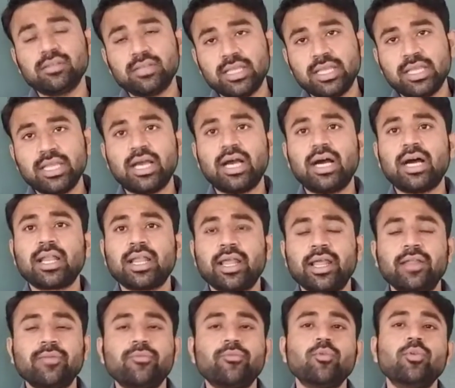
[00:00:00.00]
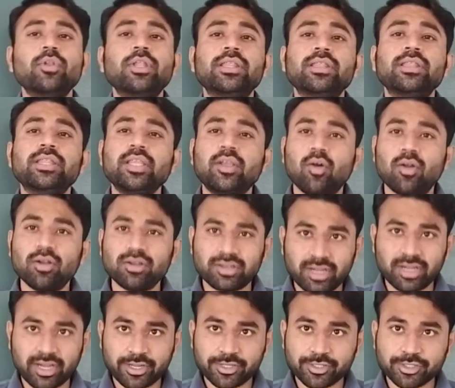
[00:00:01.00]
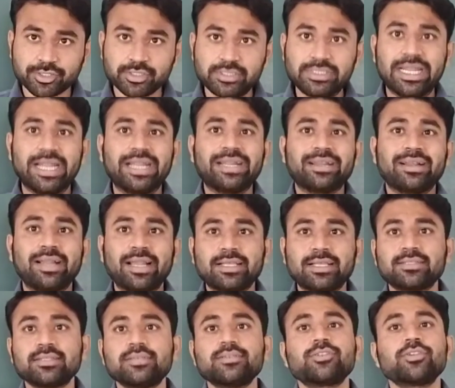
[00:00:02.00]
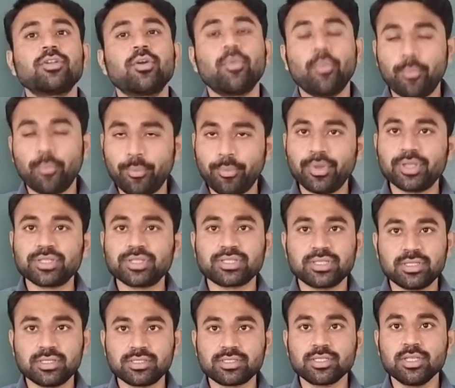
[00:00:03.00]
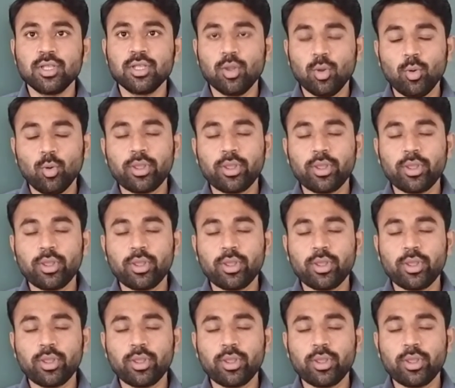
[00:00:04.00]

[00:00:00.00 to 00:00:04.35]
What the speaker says: they are helpful in the contraction and relaxation of muscles.